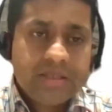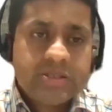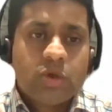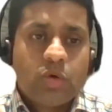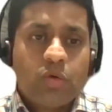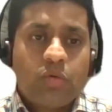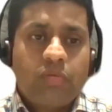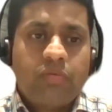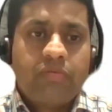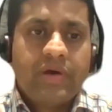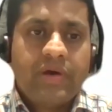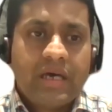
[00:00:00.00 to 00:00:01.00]
So
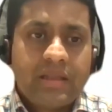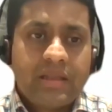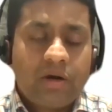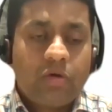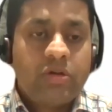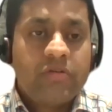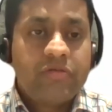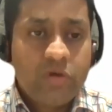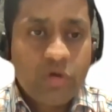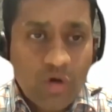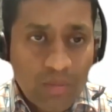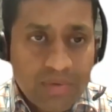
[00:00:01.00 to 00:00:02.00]
where there are only a
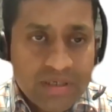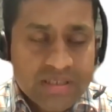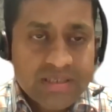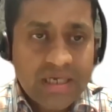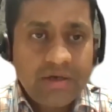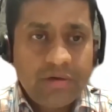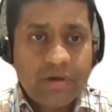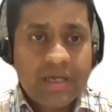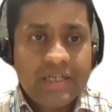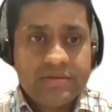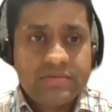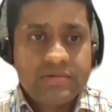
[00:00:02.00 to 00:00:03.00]
few copies and you
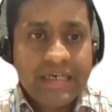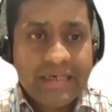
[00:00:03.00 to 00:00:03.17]
can